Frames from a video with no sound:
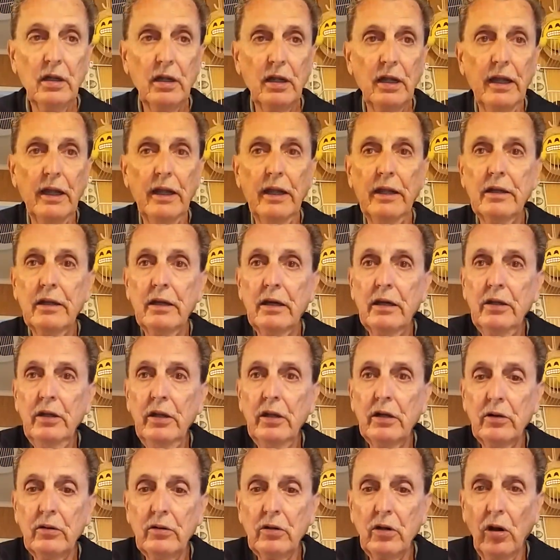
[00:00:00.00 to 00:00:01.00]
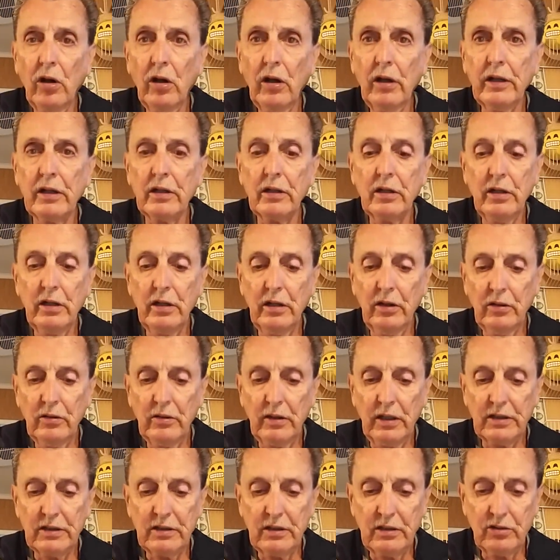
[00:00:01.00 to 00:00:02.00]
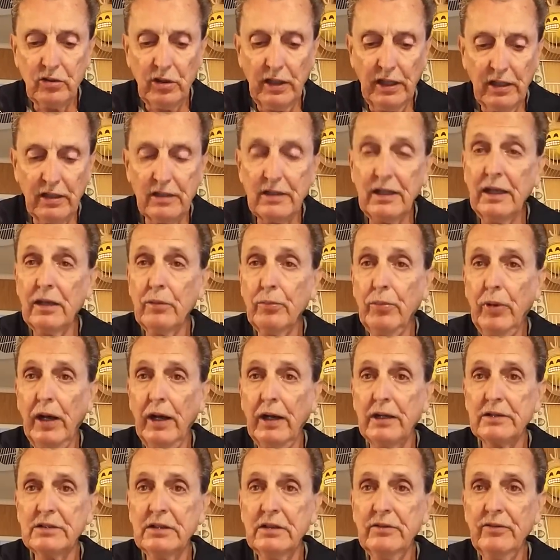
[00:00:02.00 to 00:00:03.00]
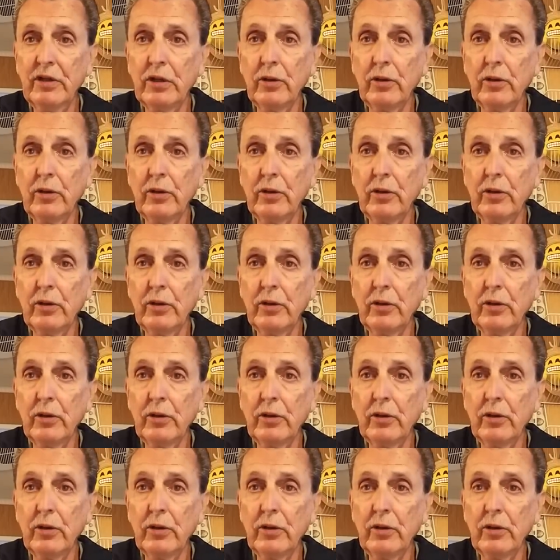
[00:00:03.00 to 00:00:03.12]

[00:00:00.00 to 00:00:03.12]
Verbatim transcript: And, uh, you know, guard it. You know, uh, try to think positive.